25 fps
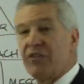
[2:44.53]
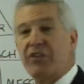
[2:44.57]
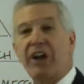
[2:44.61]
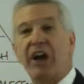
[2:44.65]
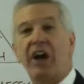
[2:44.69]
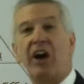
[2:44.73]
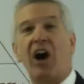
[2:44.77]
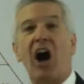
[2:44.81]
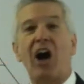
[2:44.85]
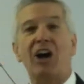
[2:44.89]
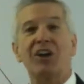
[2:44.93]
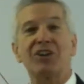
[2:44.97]

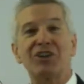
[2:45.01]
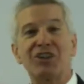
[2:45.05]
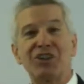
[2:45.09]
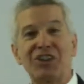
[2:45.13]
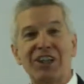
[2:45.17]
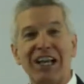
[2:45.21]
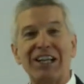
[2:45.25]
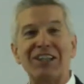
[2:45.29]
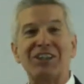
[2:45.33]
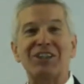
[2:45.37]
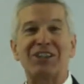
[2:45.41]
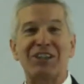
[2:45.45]
There are
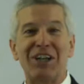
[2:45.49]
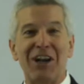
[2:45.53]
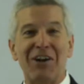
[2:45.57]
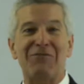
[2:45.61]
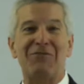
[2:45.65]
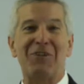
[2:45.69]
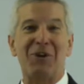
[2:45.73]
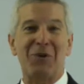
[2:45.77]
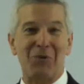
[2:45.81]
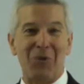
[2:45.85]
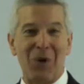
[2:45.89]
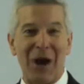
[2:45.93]
6
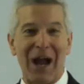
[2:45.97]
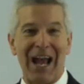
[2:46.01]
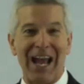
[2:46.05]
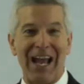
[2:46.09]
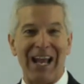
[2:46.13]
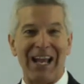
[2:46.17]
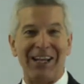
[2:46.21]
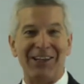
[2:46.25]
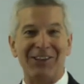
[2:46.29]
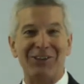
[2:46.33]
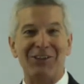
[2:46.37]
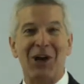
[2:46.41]
different
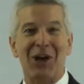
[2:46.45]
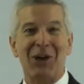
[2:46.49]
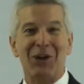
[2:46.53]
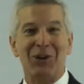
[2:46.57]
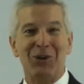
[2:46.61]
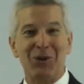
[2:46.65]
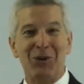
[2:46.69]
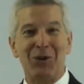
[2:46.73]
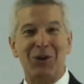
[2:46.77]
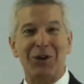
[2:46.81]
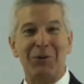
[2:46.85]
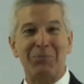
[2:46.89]
ways
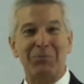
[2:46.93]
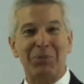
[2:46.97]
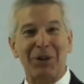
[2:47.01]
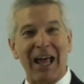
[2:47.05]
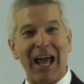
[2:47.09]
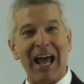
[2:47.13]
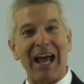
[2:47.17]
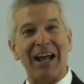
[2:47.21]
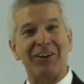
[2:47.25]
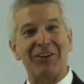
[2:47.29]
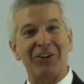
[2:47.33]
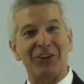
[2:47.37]
you could
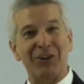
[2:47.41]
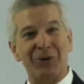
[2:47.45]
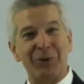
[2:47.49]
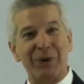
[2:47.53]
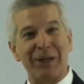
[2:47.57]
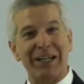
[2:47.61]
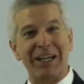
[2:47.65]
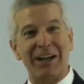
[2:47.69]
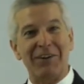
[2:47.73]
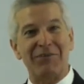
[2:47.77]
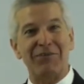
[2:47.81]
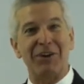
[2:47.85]
plant
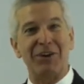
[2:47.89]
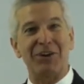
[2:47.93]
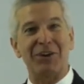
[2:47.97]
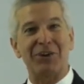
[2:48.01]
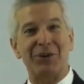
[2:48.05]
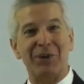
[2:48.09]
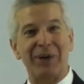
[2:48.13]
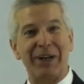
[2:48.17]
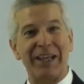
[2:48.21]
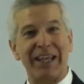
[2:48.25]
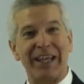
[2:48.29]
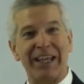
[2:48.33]
3 different
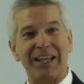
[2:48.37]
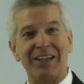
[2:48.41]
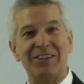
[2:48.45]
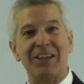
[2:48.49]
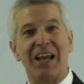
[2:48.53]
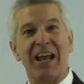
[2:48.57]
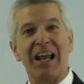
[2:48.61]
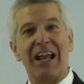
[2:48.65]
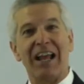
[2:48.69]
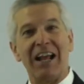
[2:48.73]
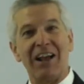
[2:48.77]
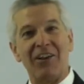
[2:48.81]
trees
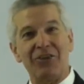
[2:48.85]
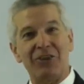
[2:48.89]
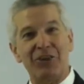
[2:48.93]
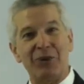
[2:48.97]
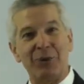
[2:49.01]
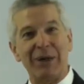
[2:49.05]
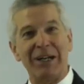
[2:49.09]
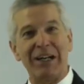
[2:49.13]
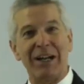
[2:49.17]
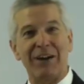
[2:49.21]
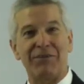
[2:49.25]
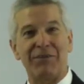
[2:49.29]
in
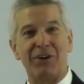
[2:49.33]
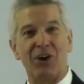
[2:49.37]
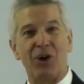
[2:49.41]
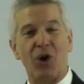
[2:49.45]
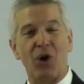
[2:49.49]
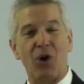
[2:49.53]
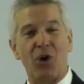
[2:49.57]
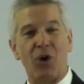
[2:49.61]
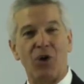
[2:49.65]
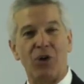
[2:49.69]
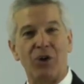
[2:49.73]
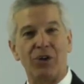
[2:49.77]
3 different
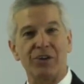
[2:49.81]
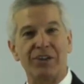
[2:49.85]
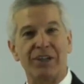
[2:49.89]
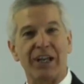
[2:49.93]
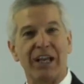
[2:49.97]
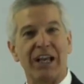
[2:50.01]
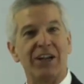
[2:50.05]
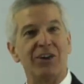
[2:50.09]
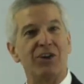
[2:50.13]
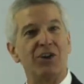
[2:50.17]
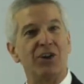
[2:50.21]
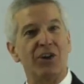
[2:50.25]
holes
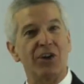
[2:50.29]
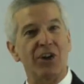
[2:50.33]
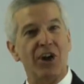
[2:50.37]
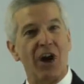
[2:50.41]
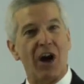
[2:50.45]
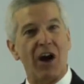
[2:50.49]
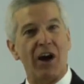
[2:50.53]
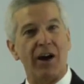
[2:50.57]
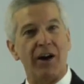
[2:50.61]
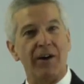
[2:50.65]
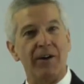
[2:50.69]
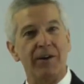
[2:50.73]
in your
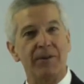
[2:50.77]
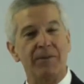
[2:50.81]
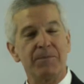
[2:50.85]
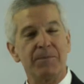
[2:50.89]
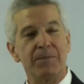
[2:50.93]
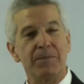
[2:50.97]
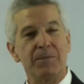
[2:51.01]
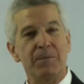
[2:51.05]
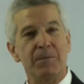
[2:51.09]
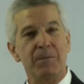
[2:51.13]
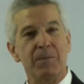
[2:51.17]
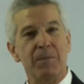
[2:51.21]
yard.
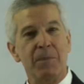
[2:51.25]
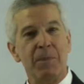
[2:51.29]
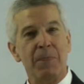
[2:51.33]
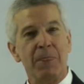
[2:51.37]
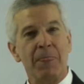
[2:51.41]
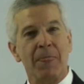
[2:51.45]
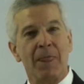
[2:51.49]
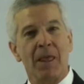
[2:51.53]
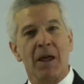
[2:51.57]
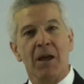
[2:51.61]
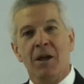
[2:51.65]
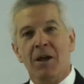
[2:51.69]

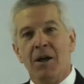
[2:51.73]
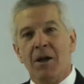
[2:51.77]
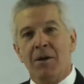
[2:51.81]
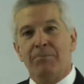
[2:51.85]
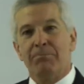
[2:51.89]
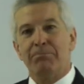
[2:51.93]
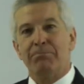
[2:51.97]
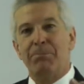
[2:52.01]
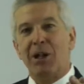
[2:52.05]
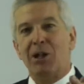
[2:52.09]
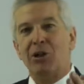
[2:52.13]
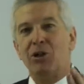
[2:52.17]

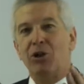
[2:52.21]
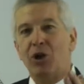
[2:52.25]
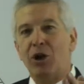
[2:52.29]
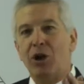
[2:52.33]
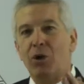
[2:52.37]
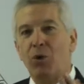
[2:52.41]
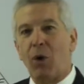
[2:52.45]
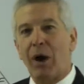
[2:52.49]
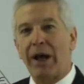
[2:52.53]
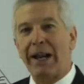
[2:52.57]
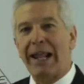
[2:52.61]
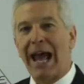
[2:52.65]
But
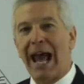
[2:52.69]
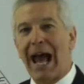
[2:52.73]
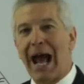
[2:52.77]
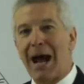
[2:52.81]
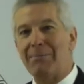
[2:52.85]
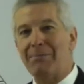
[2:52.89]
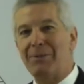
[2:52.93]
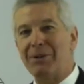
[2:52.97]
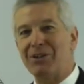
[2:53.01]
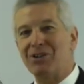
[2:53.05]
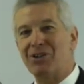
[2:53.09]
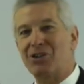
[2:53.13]
look what
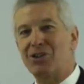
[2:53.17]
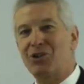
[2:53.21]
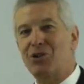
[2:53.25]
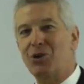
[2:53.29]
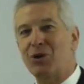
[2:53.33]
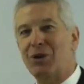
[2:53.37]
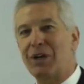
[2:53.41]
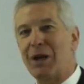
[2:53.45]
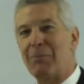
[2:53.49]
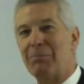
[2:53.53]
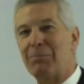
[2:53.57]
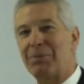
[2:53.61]
happens
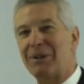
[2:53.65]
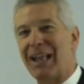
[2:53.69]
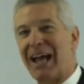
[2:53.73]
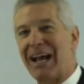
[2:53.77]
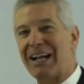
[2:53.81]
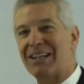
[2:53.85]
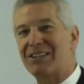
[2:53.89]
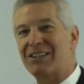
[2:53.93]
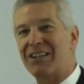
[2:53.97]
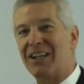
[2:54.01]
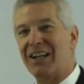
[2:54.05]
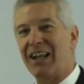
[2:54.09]
to
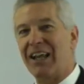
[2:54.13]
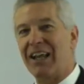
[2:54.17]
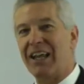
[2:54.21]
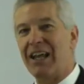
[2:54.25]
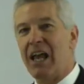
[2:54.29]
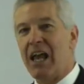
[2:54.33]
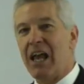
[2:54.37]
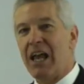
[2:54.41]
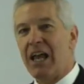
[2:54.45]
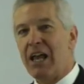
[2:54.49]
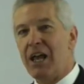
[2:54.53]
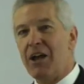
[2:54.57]

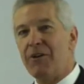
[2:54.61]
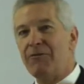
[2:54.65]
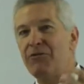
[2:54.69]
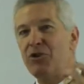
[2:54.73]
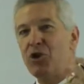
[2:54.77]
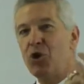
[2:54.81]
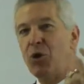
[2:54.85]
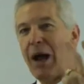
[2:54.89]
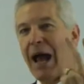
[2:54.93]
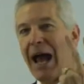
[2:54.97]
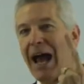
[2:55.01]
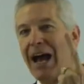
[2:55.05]
complexity if
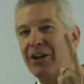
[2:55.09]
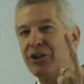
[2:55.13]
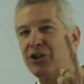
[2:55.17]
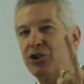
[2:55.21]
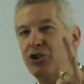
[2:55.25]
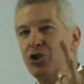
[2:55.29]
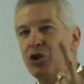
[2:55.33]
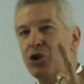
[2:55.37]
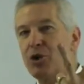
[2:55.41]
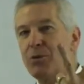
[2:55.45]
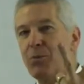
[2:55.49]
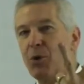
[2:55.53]
you
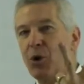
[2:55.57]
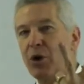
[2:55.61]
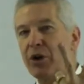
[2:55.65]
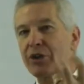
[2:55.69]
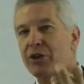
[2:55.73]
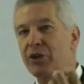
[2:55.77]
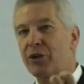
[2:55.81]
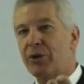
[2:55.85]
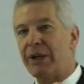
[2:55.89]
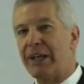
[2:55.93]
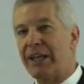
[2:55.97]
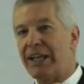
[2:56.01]
add 2 more
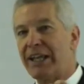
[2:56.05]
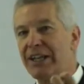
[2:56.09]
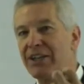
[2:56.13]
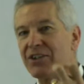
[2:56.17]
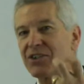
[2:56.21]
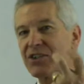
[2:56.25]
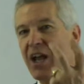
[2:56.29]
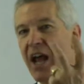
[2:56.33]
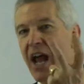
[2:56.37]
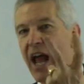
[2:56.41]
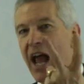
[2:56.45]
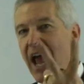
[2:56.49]

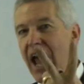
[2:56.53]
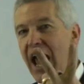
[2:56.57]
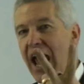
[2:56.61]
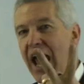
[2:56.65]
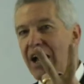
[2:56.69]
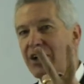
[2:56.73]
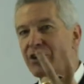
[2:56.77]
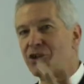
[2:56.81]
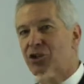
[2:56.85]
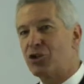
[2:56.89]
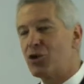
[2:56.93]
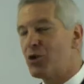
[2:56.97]
trees
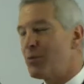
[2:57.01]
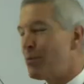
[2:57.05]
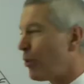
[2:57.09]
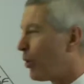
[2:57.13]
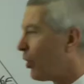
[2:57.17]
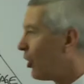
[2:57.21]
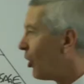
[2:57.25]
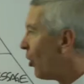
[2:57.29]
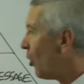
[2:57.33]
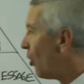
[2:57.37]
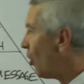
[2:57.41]
and 2 more